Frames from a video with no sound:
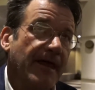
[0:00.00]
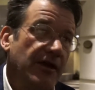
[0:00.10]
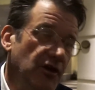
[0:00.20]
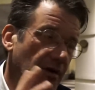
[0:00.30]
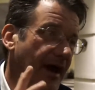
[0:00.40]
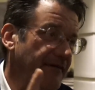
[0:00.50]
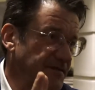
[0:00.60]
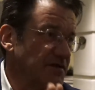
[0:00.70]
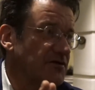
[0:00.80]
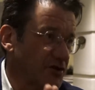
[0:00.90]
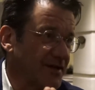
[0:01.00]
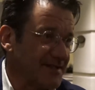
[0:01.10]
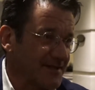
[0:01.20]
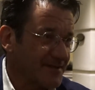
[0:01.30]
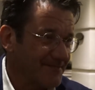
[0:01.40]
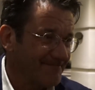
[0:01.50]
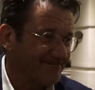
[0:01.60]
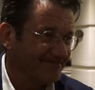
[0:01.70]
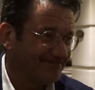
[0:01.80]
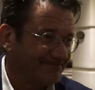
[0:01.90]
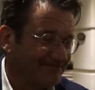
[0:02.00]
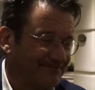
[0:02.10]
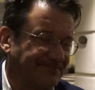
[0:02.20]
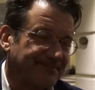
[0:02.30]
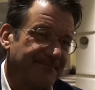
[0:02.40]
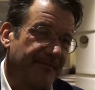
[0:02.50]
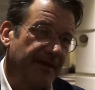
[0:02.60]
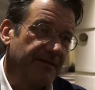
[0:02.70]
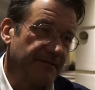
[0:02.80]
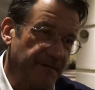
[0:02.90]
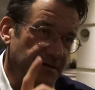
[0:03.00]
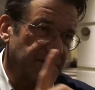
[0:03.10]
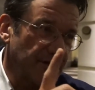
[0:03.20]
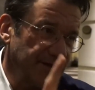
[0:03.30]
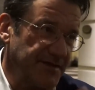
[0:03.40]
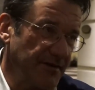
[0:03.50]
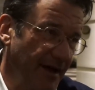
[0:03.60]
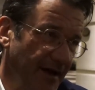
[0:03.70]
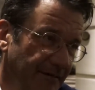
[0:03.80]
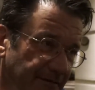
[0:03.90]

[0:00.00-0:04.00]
You have two choices. The first choice you have